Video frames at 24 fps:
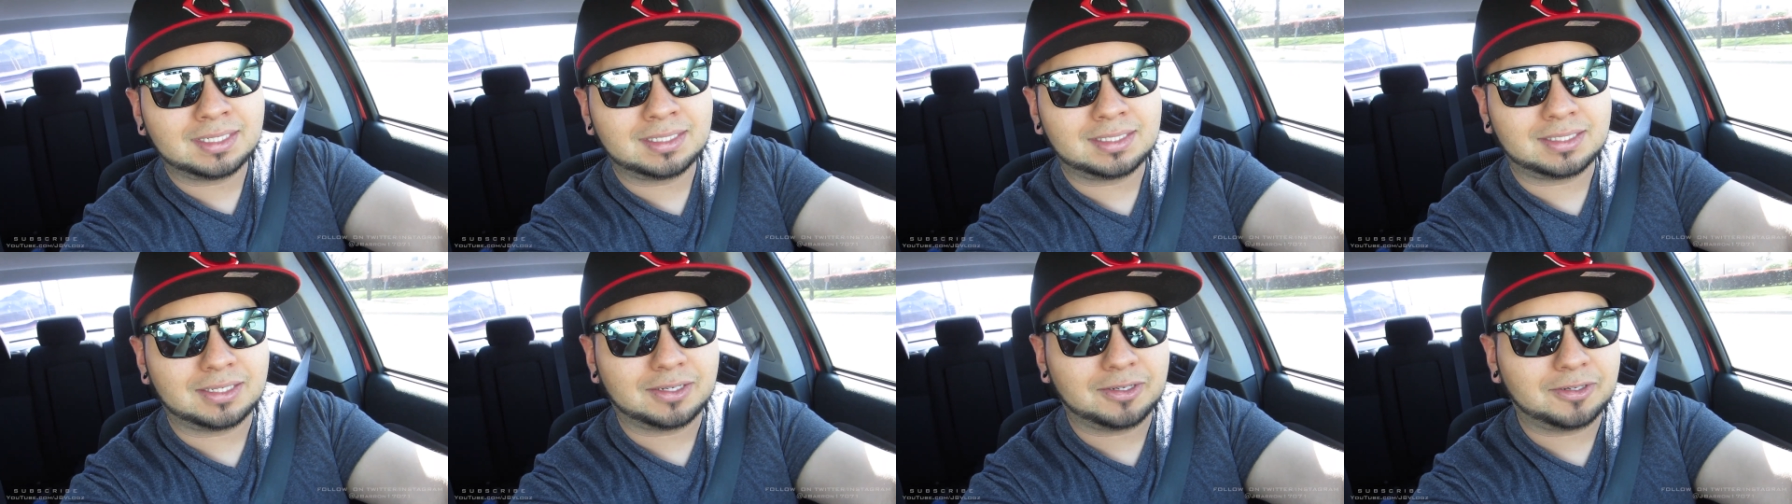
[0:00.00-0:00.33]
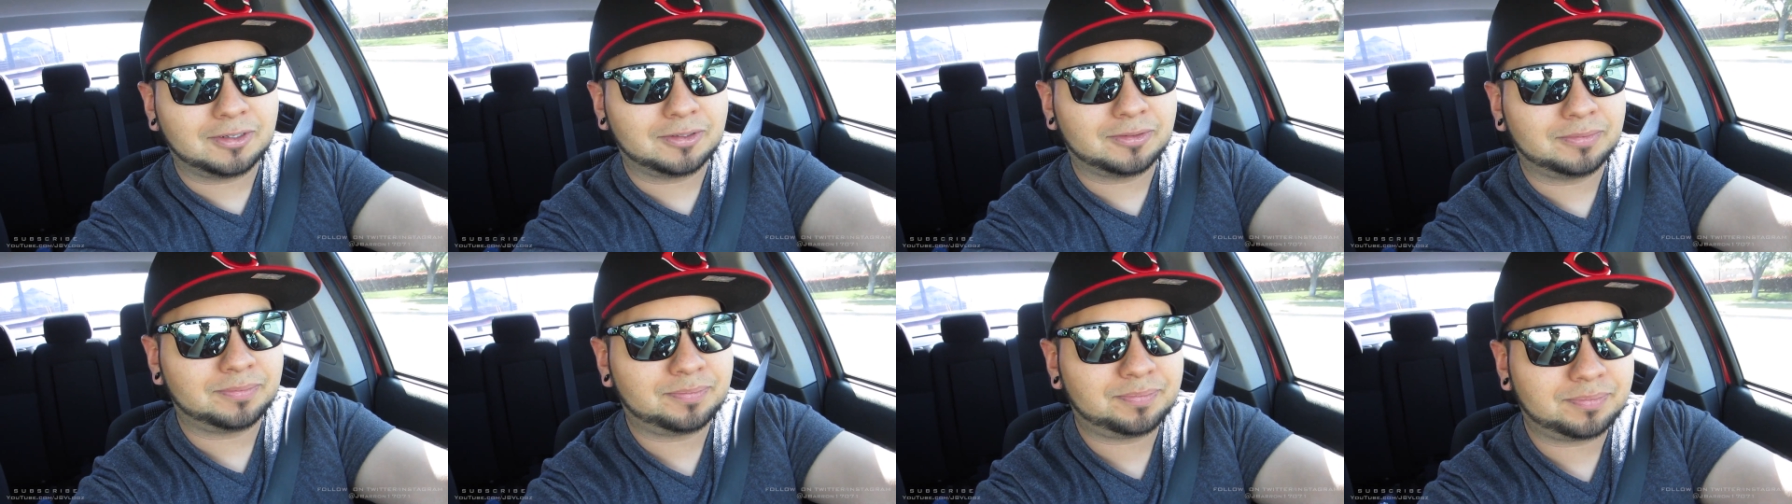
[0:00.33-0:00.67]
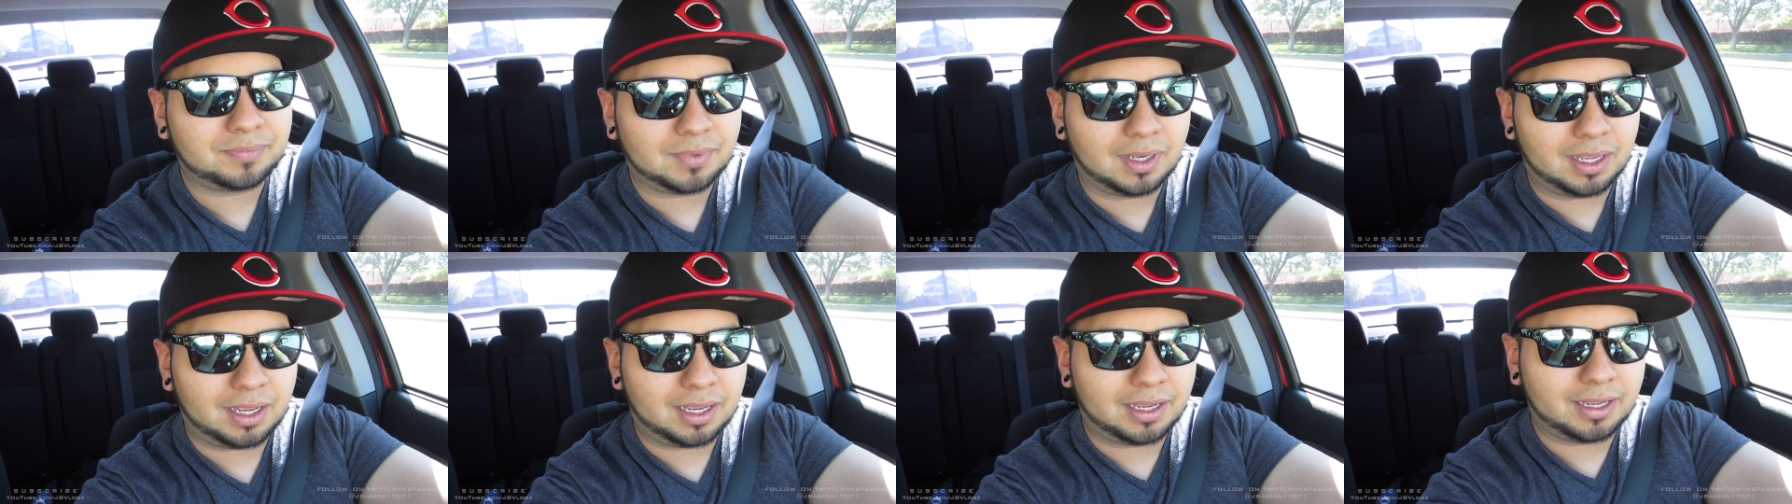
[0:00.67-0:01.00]
So,
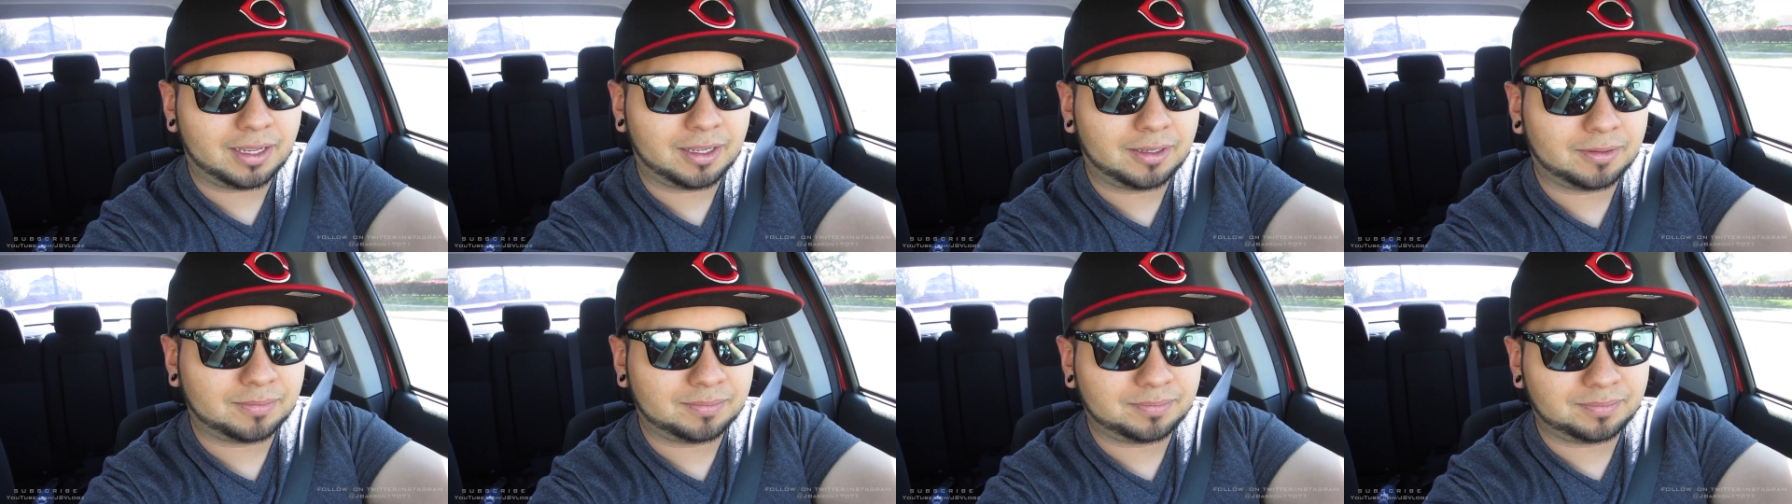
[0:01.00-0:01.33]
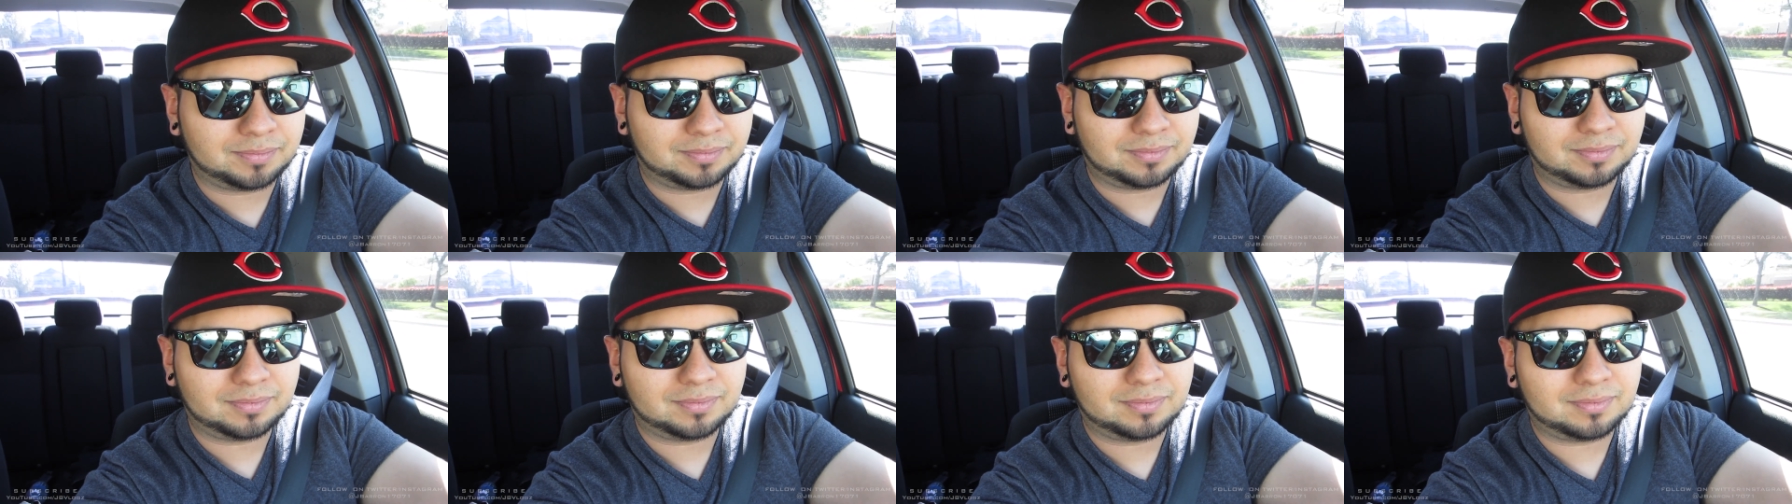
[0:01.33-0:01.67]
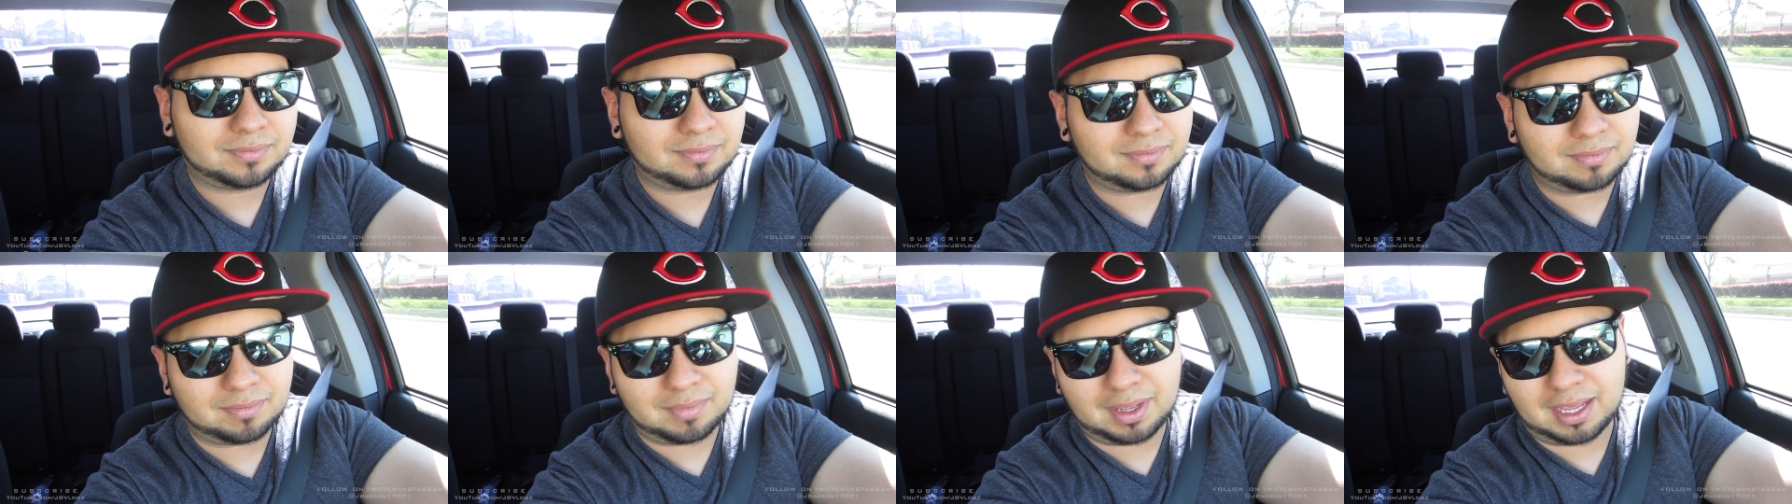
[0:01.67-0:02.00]

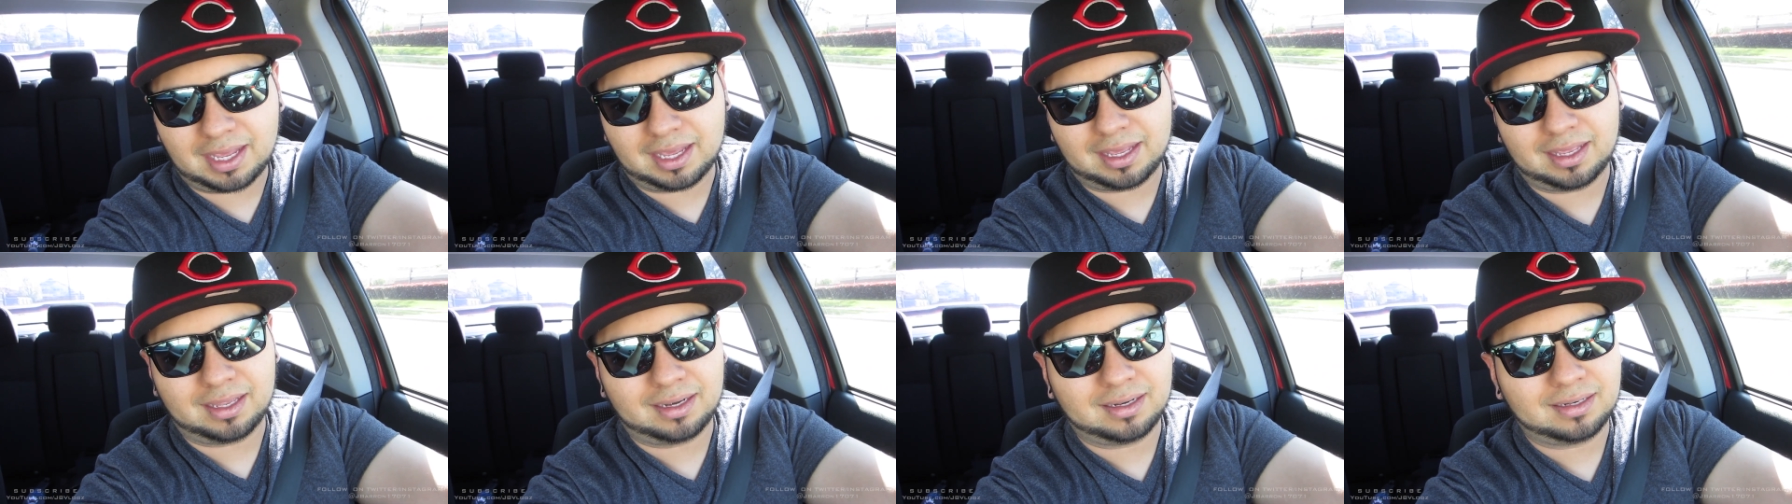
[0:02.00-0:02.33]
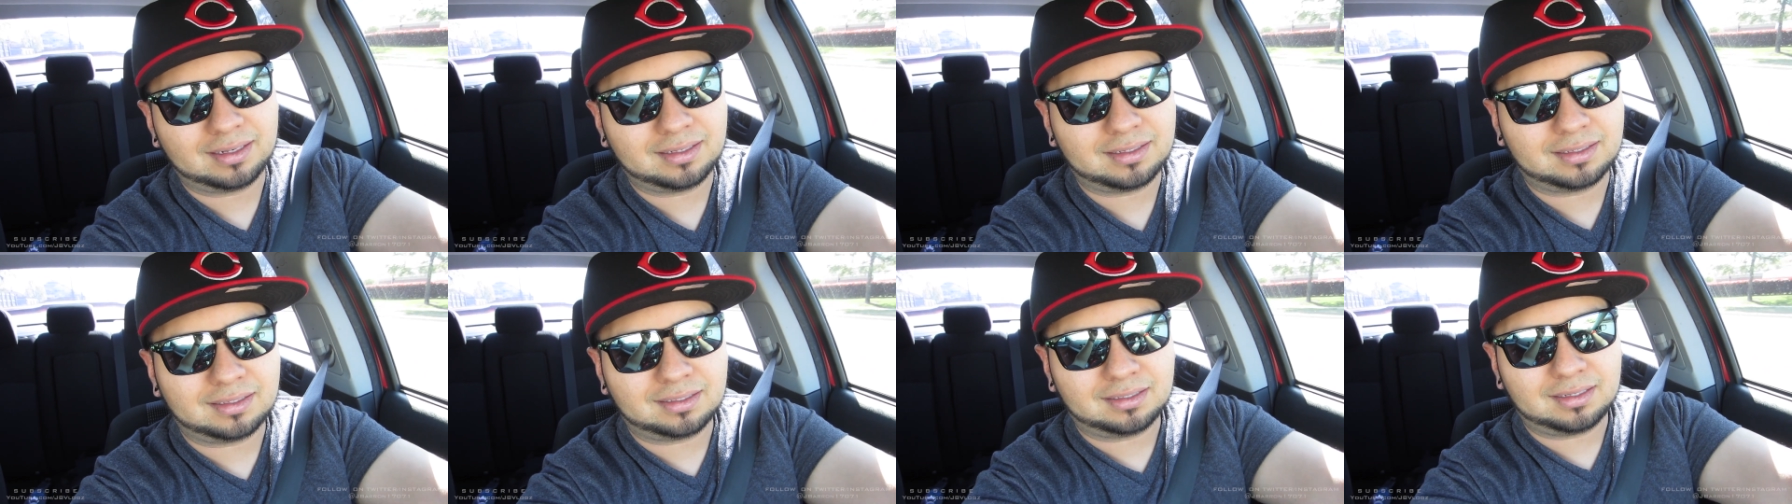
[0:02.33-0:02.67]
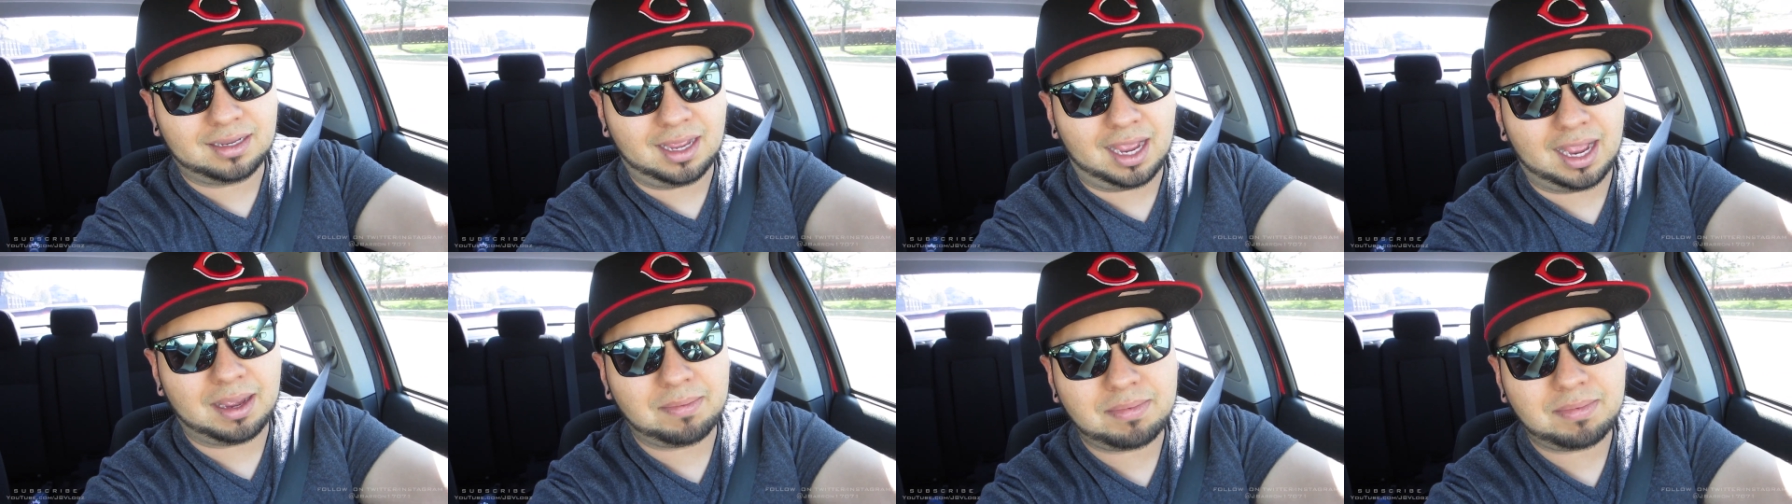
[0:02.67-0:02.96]
um, man,